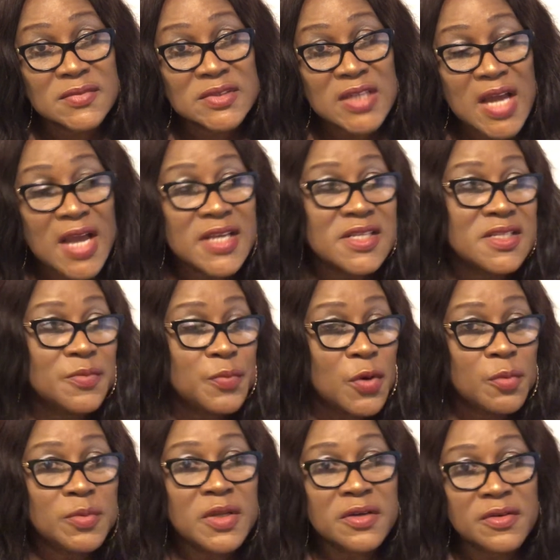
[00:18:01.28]
How is the
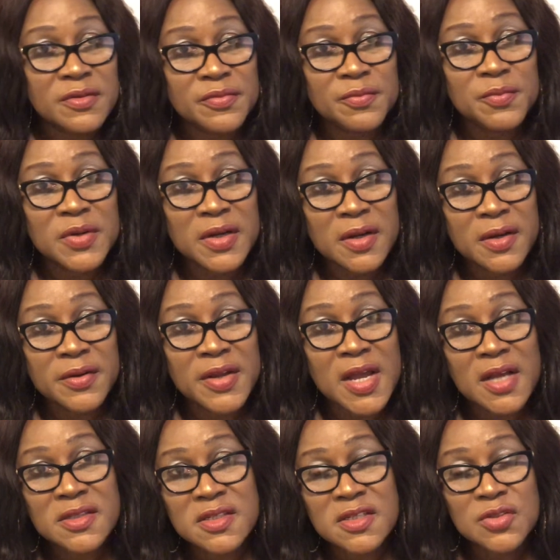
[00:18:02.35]
public
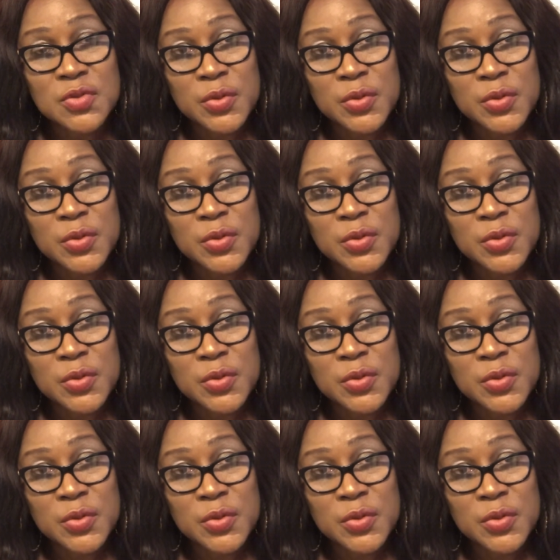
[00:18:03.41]
reacting to